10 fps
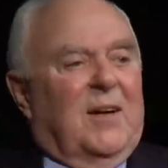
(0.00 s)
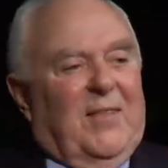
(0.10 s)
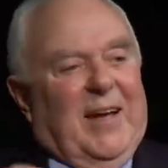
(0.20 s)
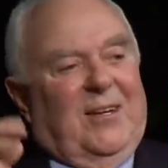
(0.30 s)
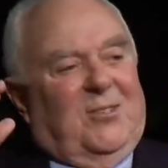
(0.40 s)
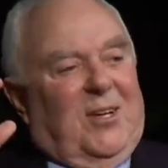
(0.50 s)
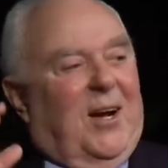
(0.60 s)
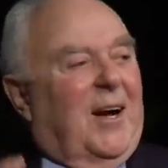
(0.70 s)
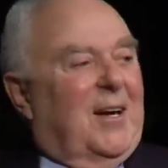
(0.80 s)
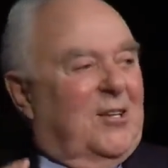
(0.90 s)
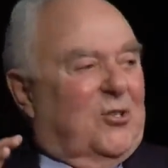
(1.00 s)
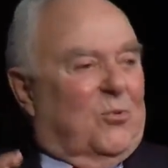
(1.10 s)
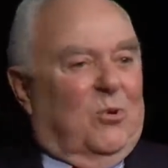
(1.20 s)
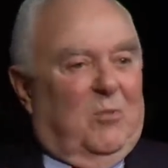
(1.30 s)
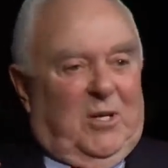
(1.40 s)
That is the hottest
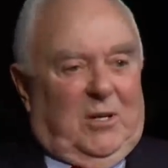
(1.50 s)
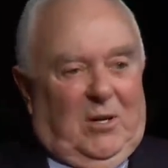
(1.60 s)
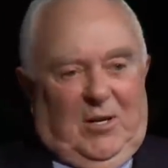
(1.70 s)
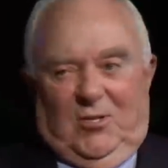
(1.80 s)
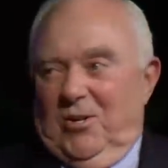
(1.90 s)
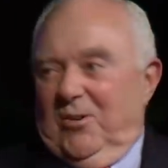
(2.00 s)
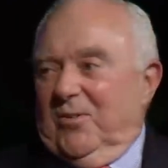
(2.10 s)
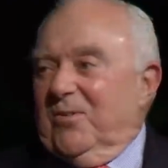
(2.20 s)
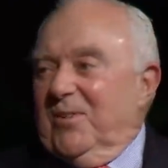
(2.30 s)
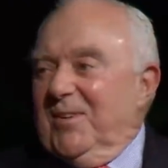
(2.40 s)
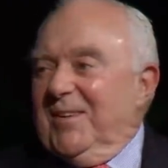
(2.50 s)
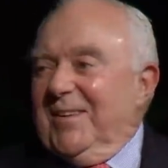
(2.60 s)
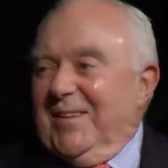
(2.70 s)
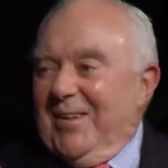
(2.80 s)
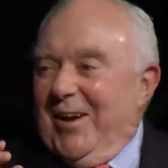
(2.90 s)
room on God's earth,
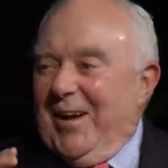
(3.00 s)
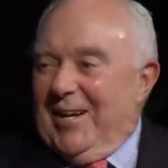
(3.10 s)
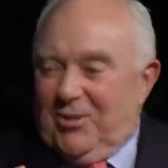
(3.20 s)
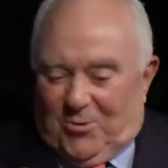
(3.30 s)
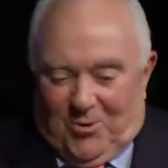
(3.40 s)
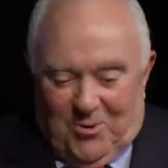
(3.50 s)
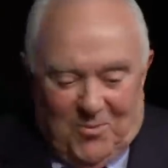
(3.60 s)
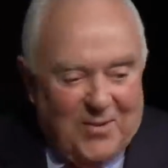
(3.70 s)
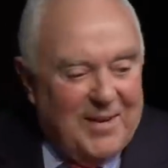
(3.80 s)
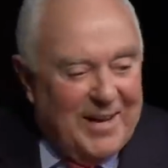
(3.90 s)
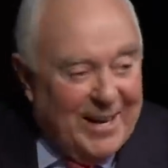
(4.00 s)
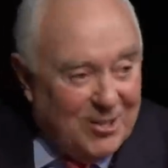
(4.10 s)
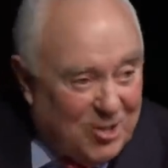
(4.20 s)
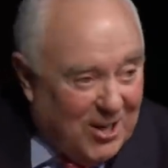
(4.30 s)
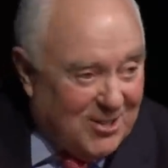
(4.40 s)
the hottest room
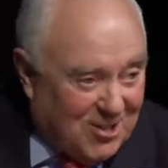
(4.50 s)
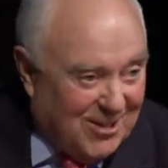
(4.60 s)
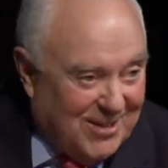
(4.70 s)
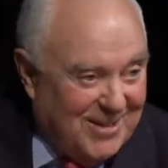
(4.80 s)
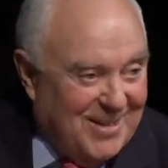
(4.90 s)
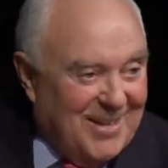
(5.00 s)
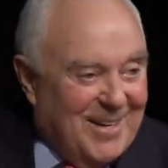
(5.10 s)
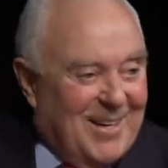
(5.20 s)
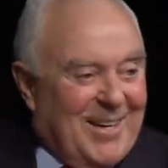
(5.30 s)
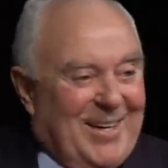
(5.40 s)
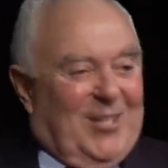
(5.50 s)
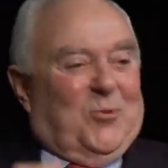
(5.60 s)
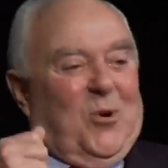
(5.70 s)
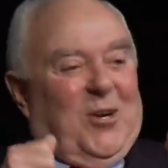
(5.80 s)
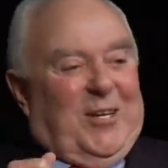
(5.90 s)
and Johnson. And he's
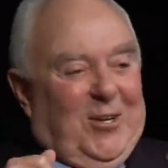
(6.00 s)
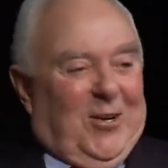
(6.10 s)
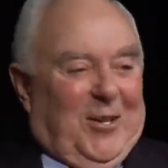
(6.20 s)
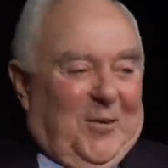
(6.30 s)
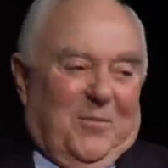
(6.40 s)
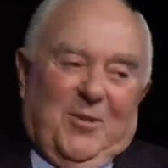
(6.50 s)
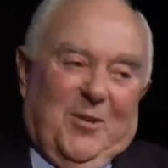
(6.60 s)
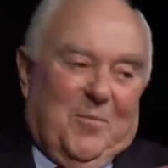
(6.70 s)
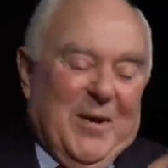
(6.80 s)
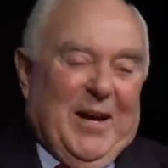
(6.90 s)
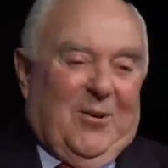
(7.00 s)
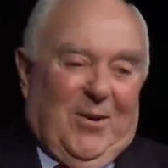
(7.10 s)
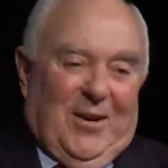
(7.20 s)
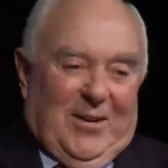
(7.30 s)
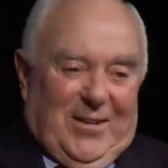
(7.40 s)
working on them. In the
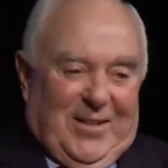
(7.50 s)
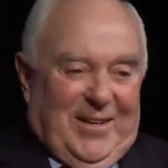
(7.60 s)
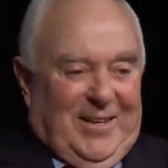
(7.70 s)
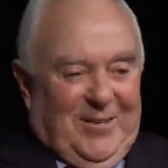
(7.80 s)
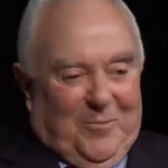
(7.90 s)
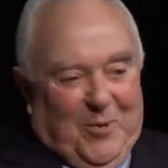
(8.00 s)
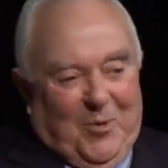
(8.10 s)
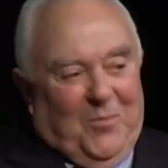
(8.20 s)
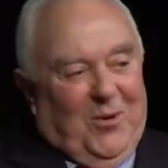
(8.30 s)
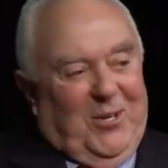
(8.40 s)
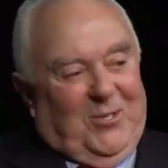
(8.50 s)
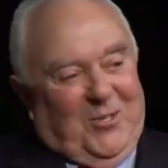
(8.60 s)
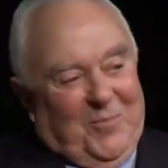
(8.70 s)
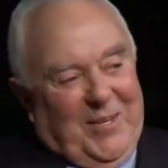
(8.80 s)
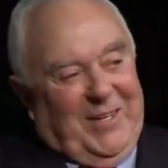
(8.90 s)
background, I think, of Bill Moyers
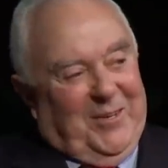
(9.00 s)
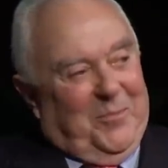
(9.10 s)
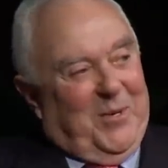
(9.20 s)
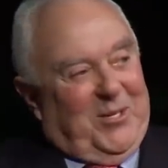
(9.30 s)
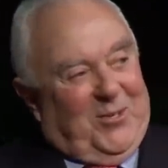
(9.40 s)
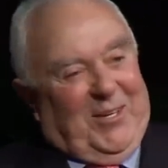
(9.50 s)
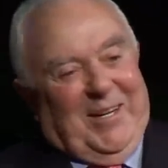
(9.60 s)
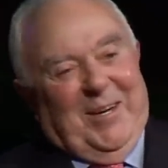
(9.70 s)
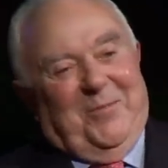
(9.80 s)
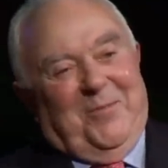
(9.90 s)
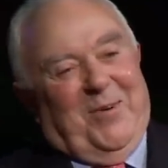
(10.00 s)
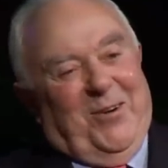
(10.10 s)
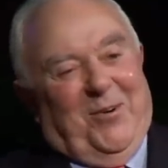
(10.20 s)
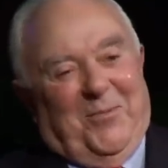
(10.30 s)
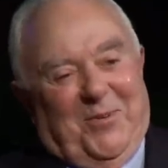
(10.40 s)
and me in a picture I have in my
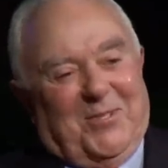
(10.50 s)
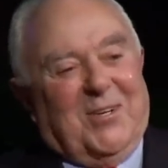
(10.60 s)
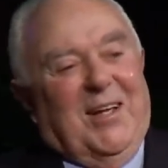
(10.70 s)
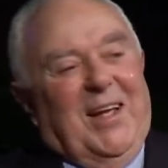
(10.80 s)
office.